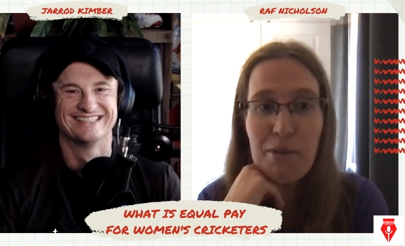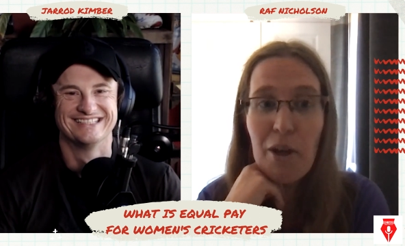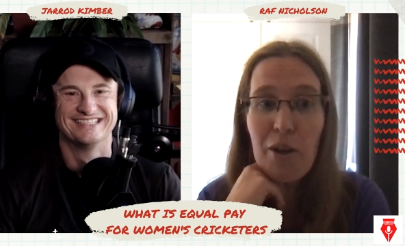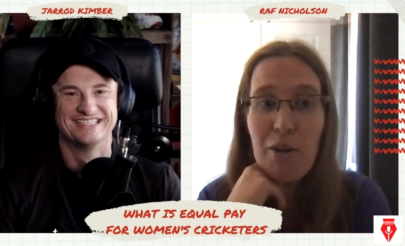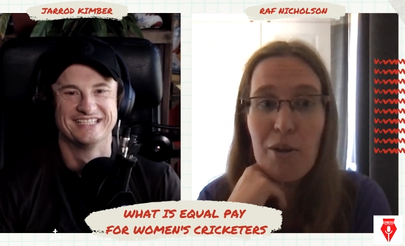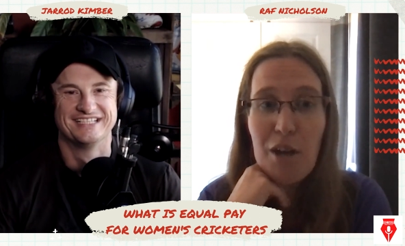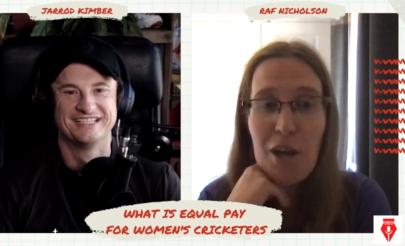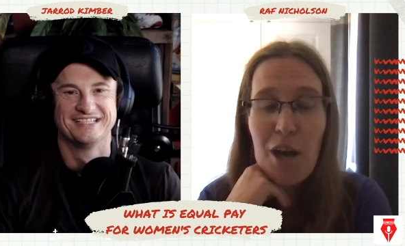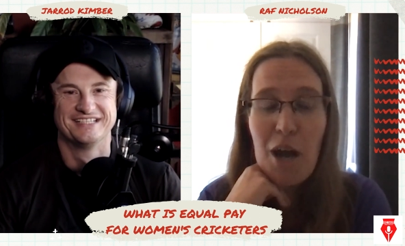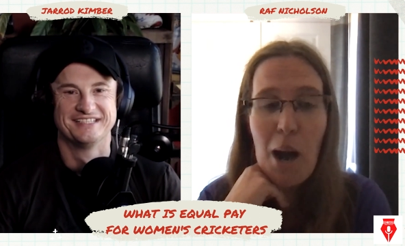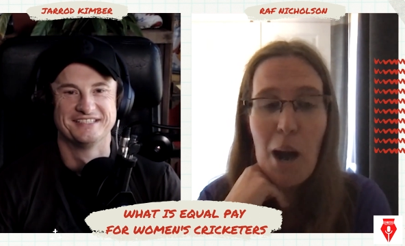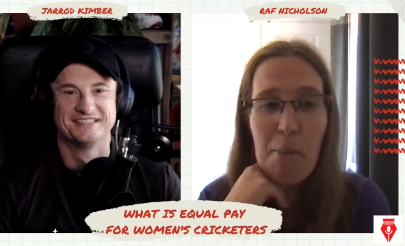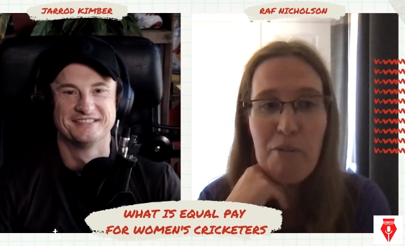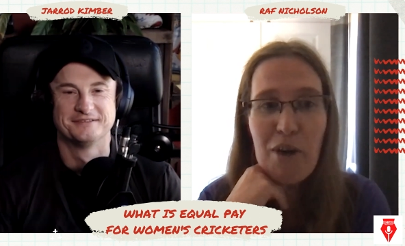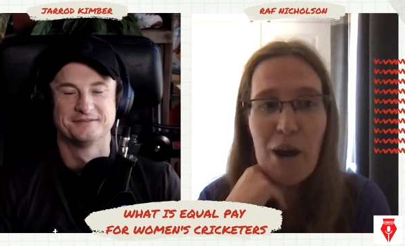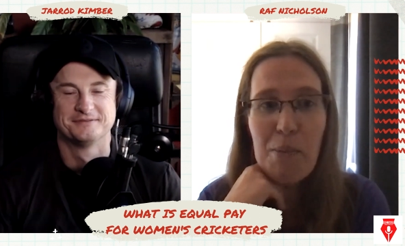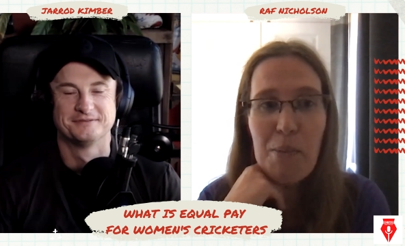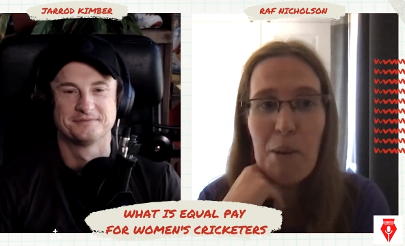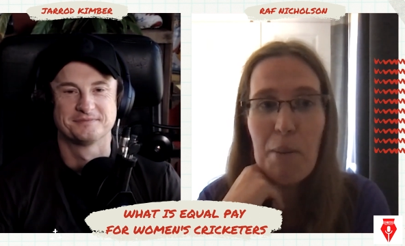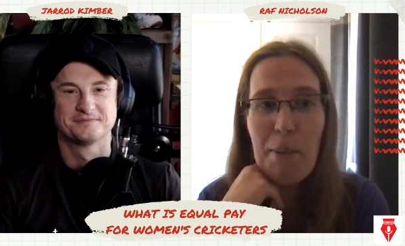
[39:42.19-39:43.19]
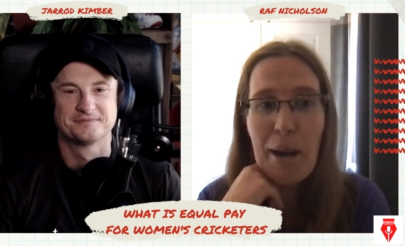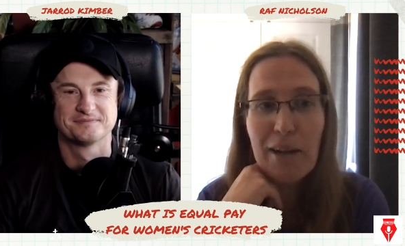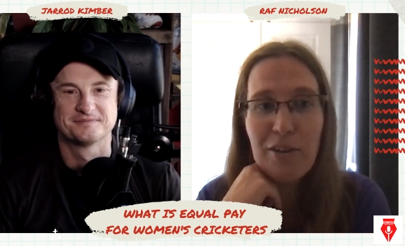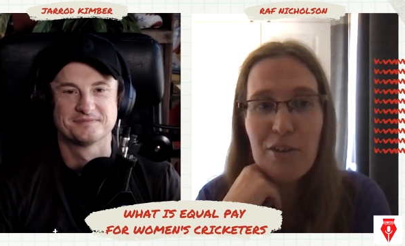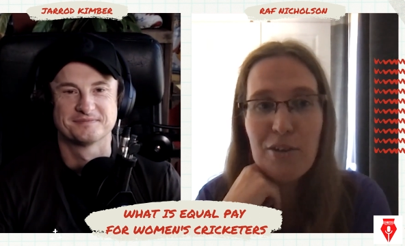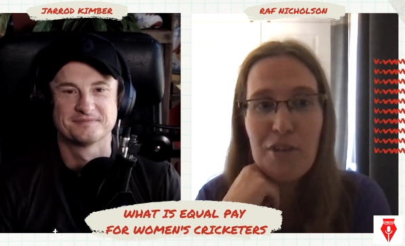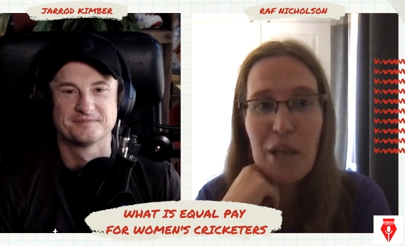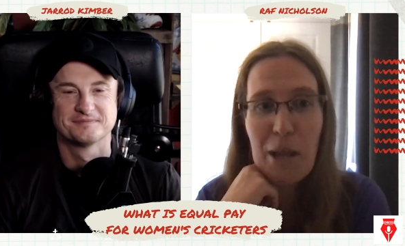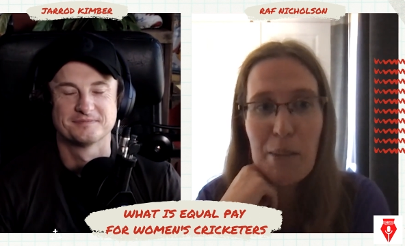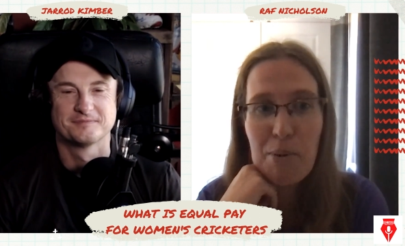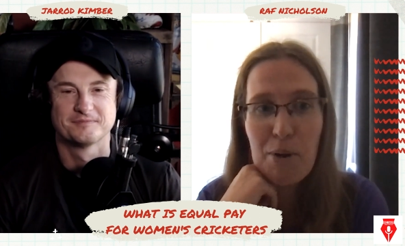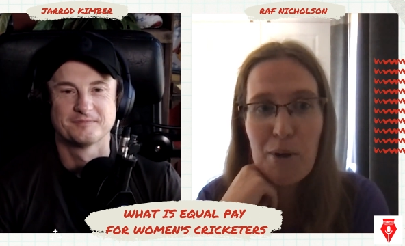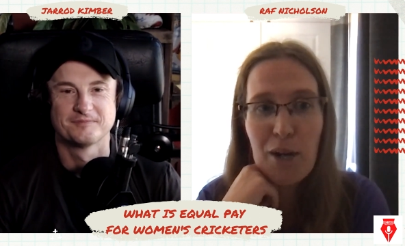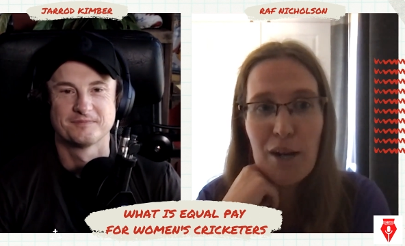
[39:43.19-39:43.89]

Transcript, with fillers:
Speaker 1: So I'm afraid we're back to separate